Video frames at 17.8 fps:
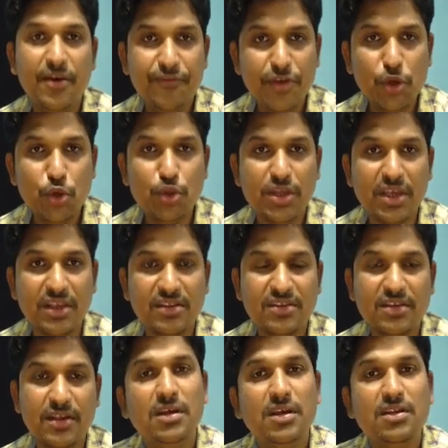few
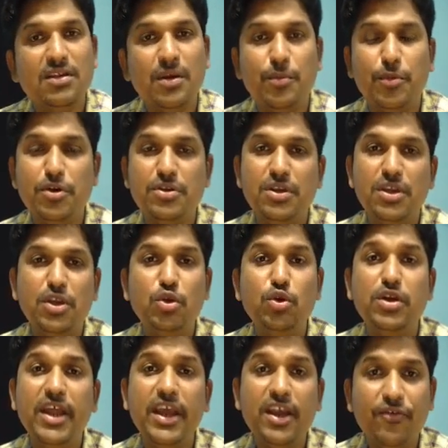things. Suppose you
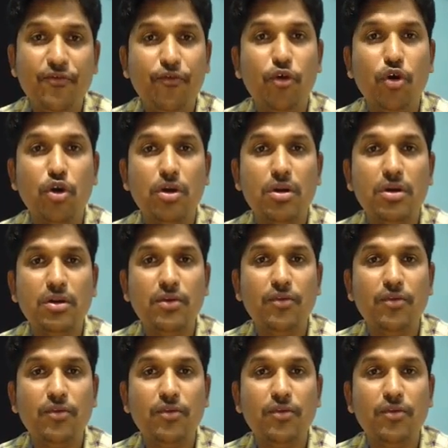take 4.